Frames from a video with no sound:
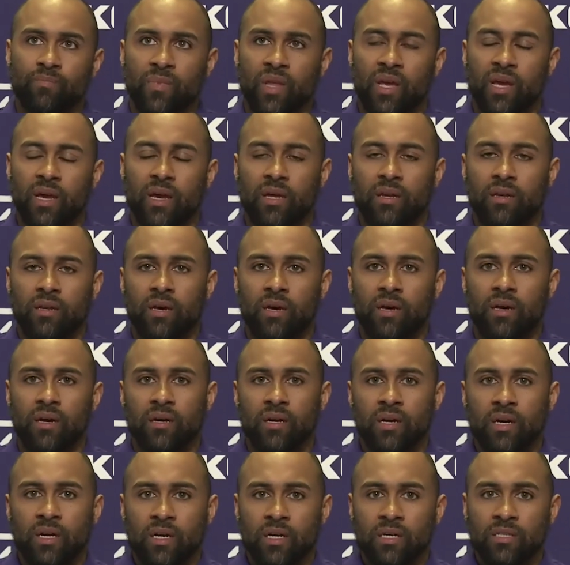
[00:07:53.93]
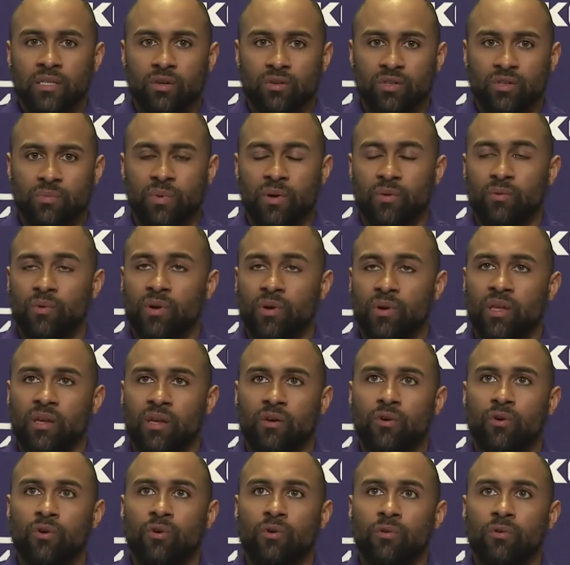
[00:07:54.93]
And uh, so it's been really
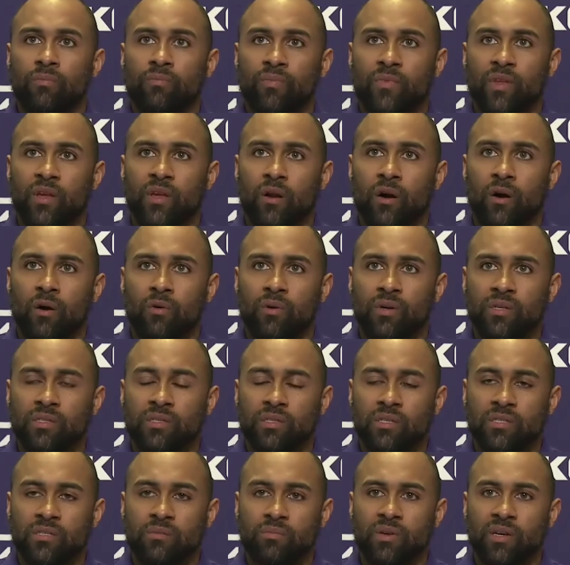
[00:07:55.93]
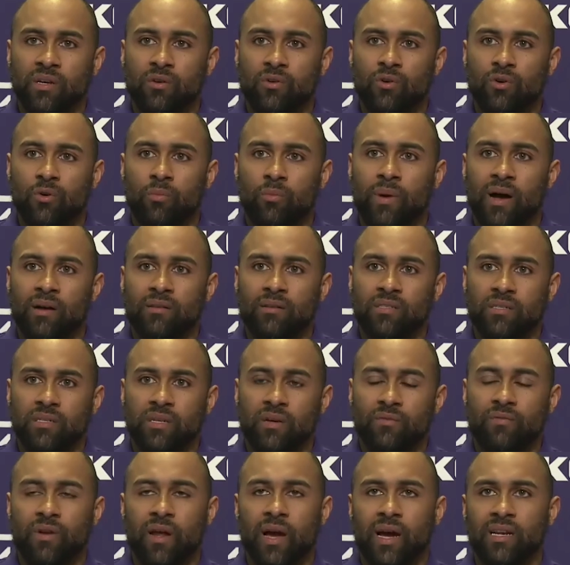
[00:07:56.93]
cool. You know, it's it's been cool bouncing
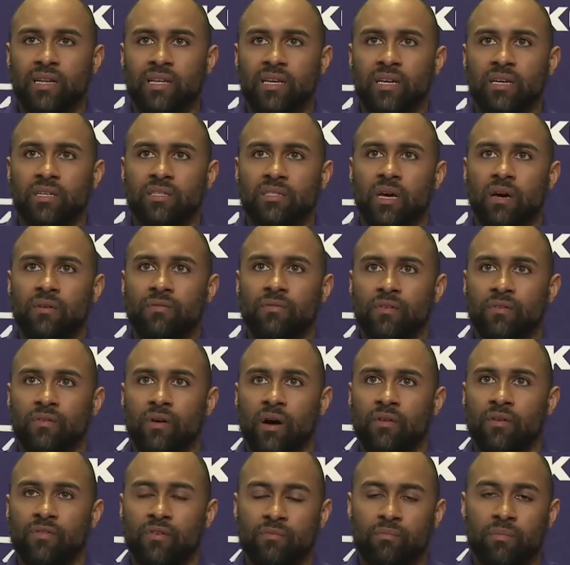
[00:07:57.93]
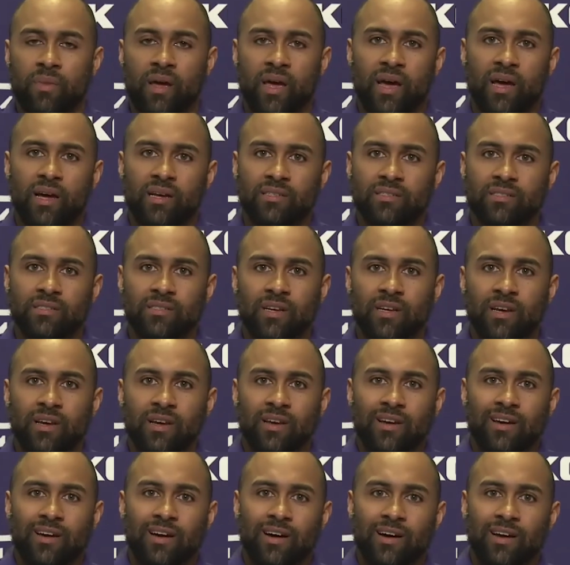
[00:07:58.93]
different ideas off of off of Mess,
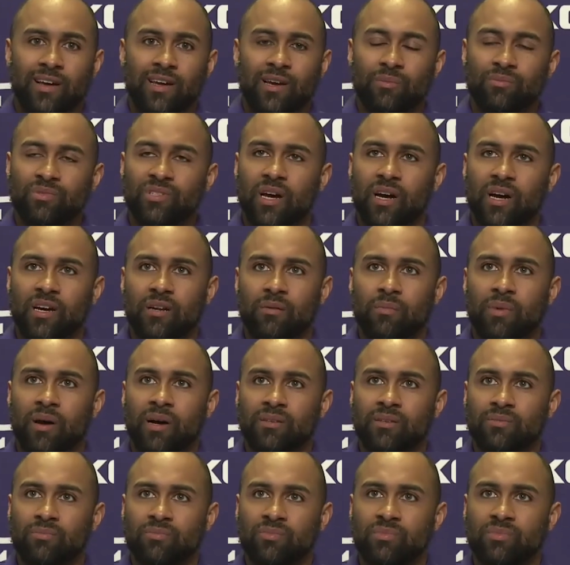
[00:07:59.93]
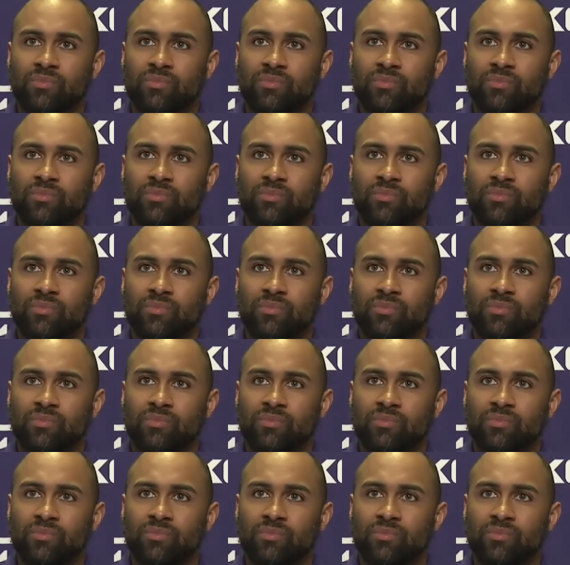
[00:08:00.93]
uh, him talking about some